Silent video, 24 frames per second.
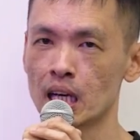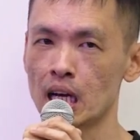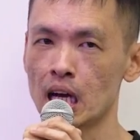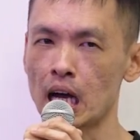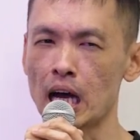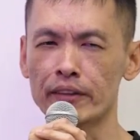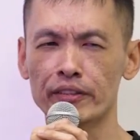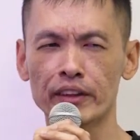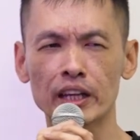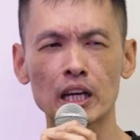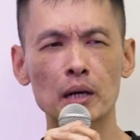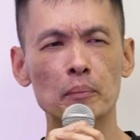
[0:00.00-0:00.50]
I
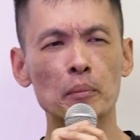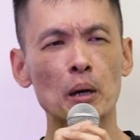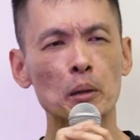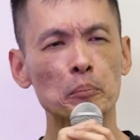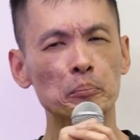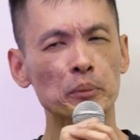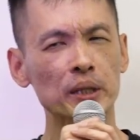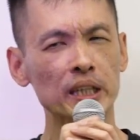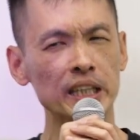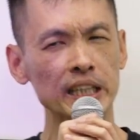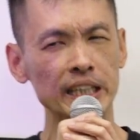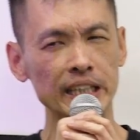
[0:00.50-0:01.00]
think about
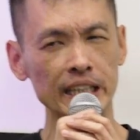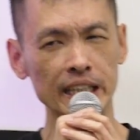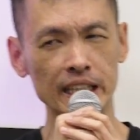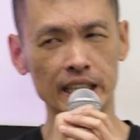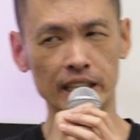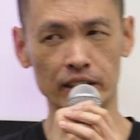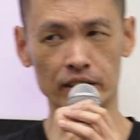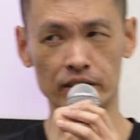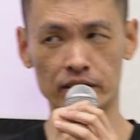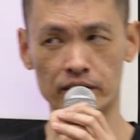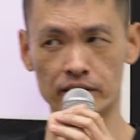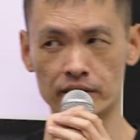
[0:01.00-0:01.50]

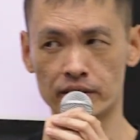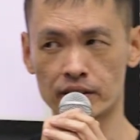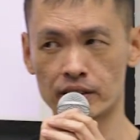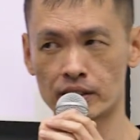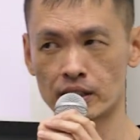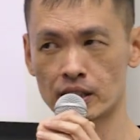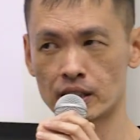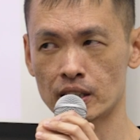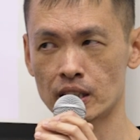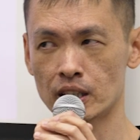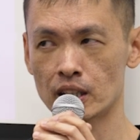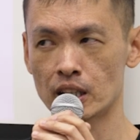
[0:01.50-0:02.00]
beginnings,
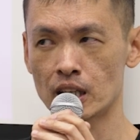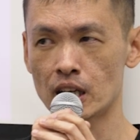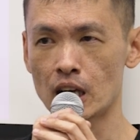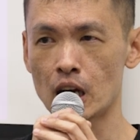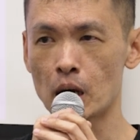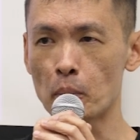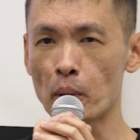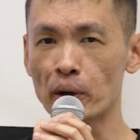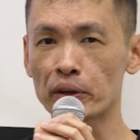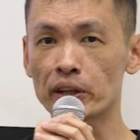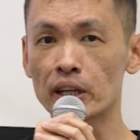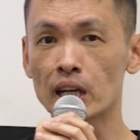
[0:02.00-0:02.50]

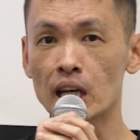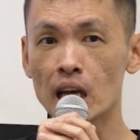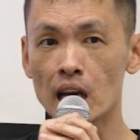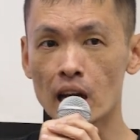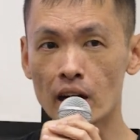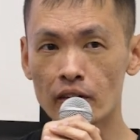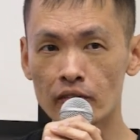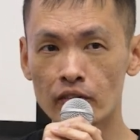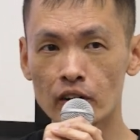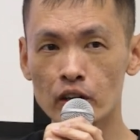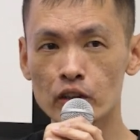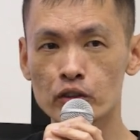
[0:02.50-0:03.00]
about the
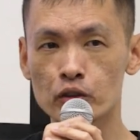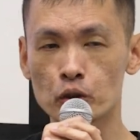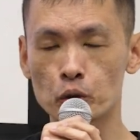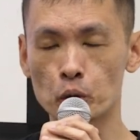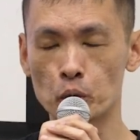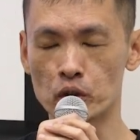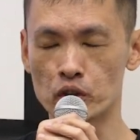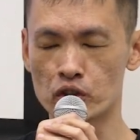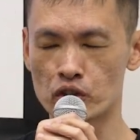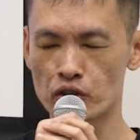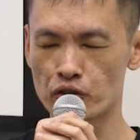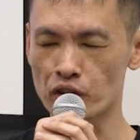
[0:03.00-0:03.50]
lovers who
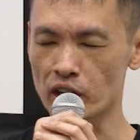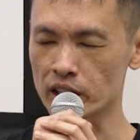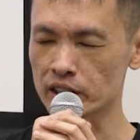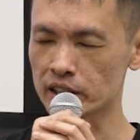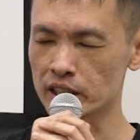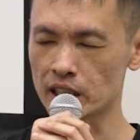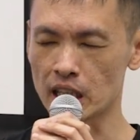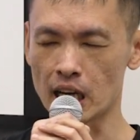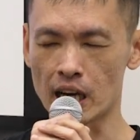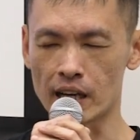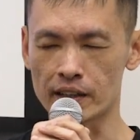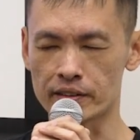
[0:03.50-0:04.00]

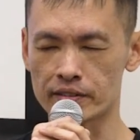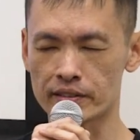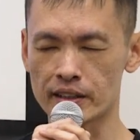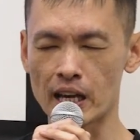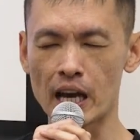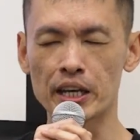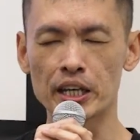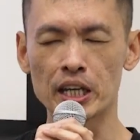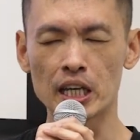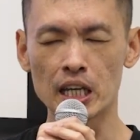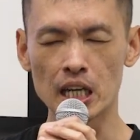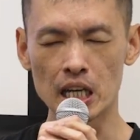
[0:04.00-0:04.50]
instructed us
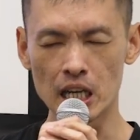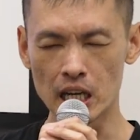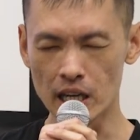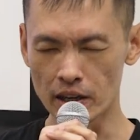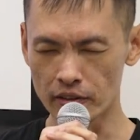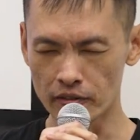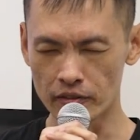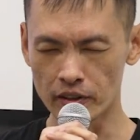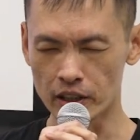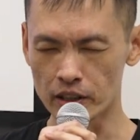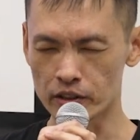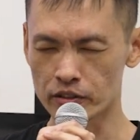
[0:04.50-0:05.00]
and the
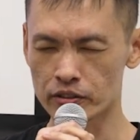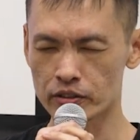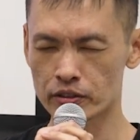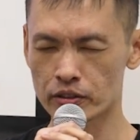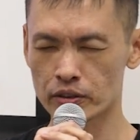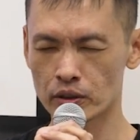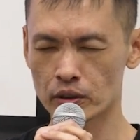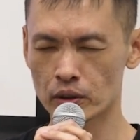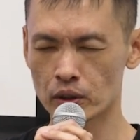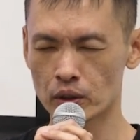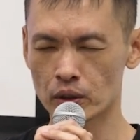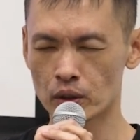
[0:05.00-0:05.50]
lovers
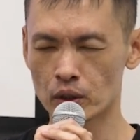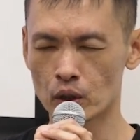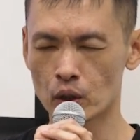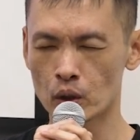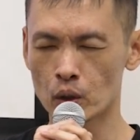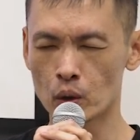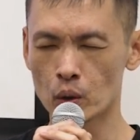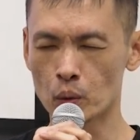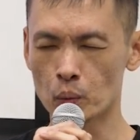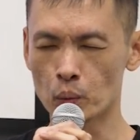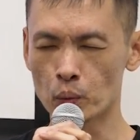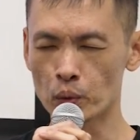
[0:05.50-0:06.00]

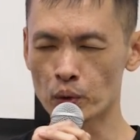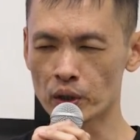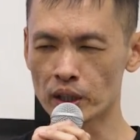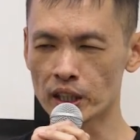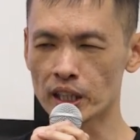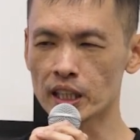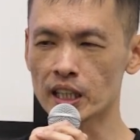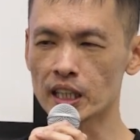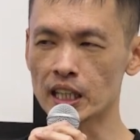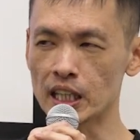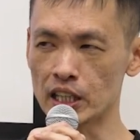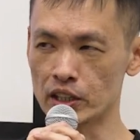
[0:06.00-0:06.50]
whom
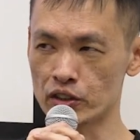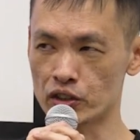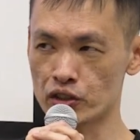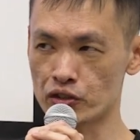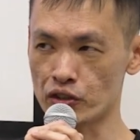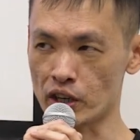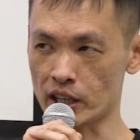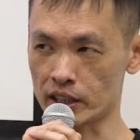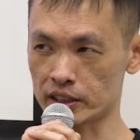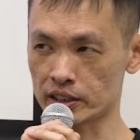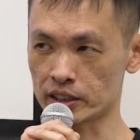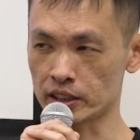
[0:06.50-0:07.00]
we
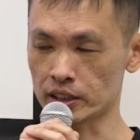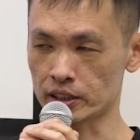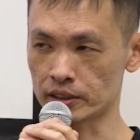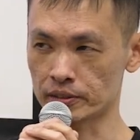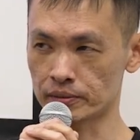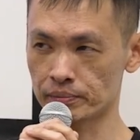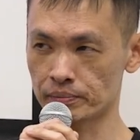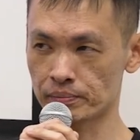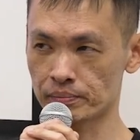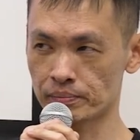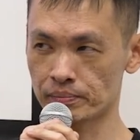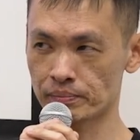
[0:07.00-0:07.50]
instructed
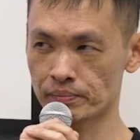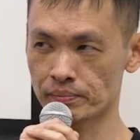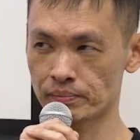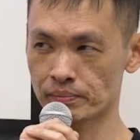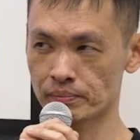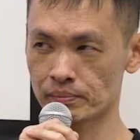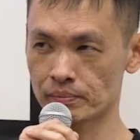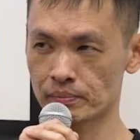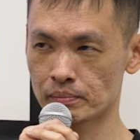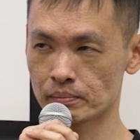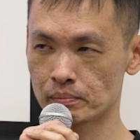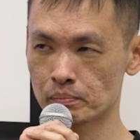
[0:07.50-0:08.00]

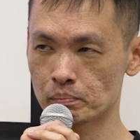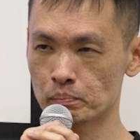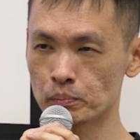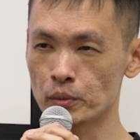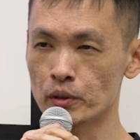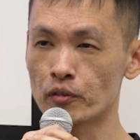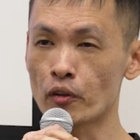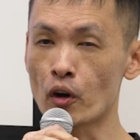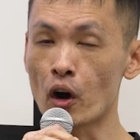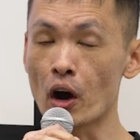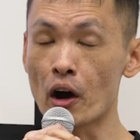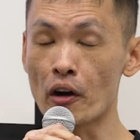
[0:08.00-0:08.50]

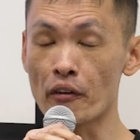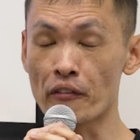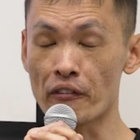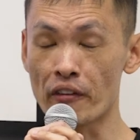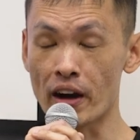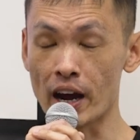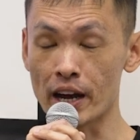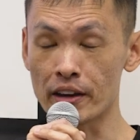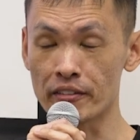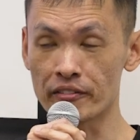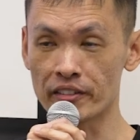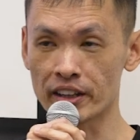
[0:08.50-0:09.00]
before
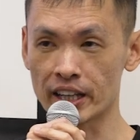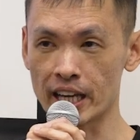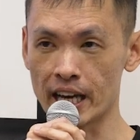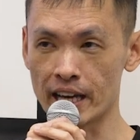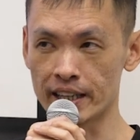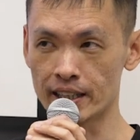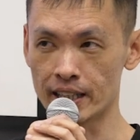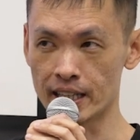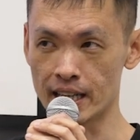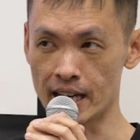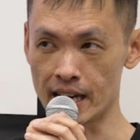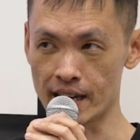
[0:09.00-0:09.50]
arriving at
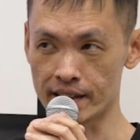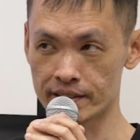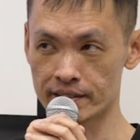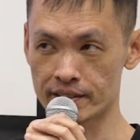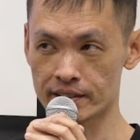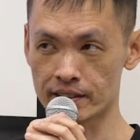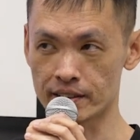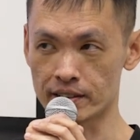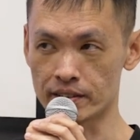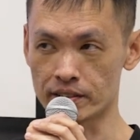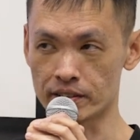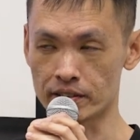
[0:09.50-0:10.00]
the
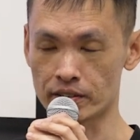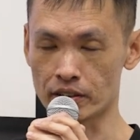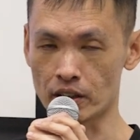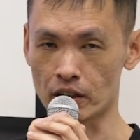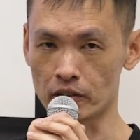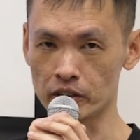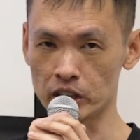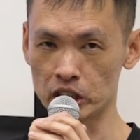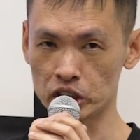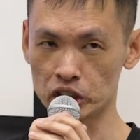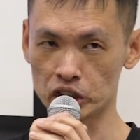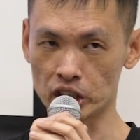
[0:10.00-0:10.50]
lessons of
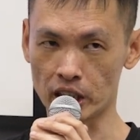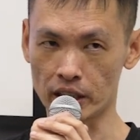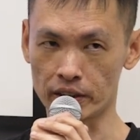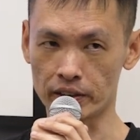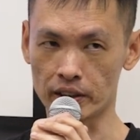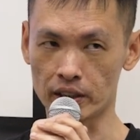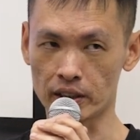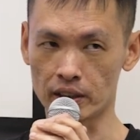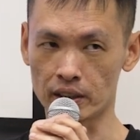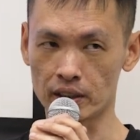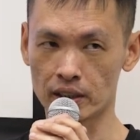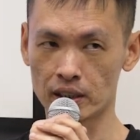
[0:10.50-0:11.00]
each
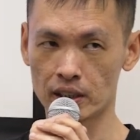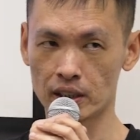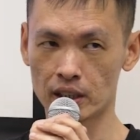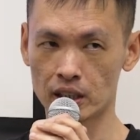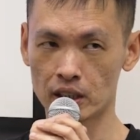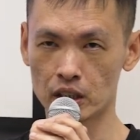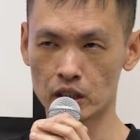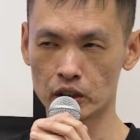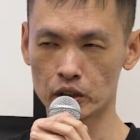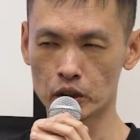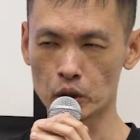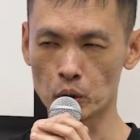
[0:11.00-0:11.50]
other,
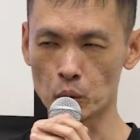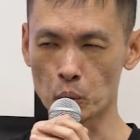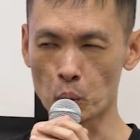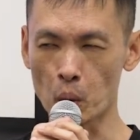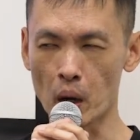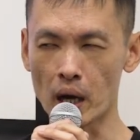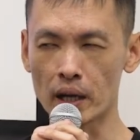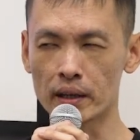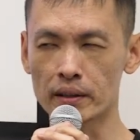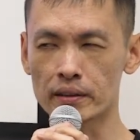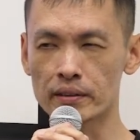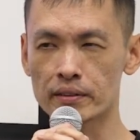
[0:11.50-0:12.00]
the
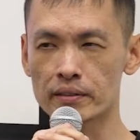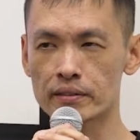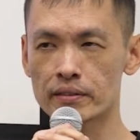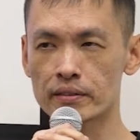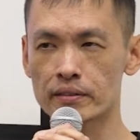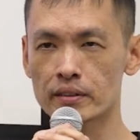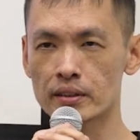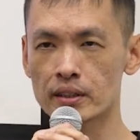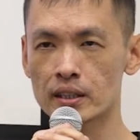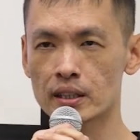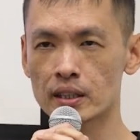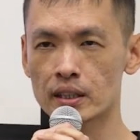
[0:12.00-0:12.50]

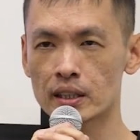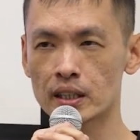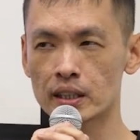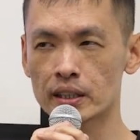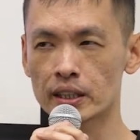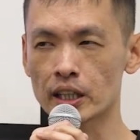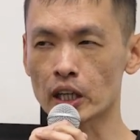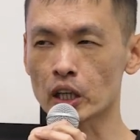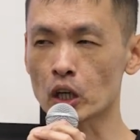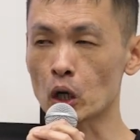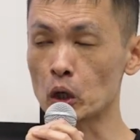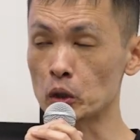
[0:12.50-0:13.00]
ones
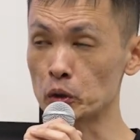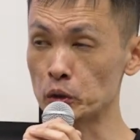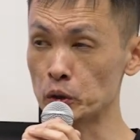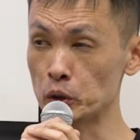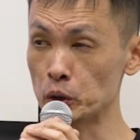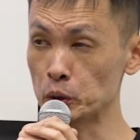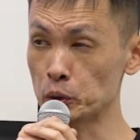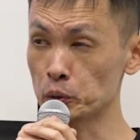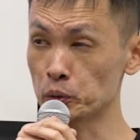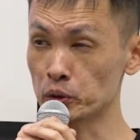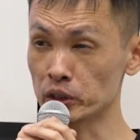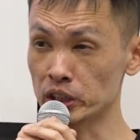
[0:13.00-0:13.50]
that
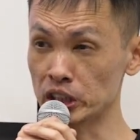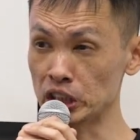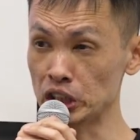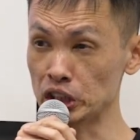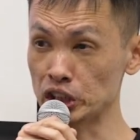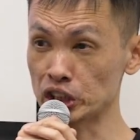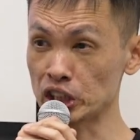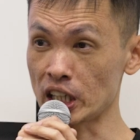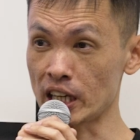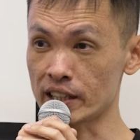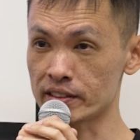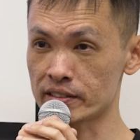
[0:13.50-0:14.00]
continue to
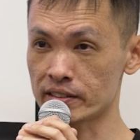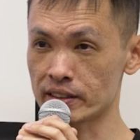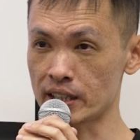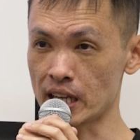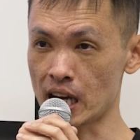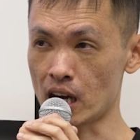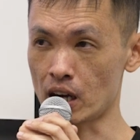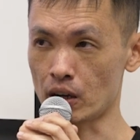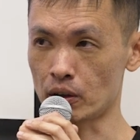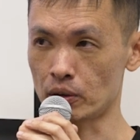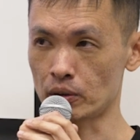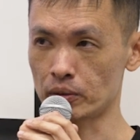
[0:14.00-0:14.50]
teach us
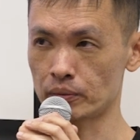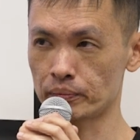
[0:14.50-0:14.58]
now.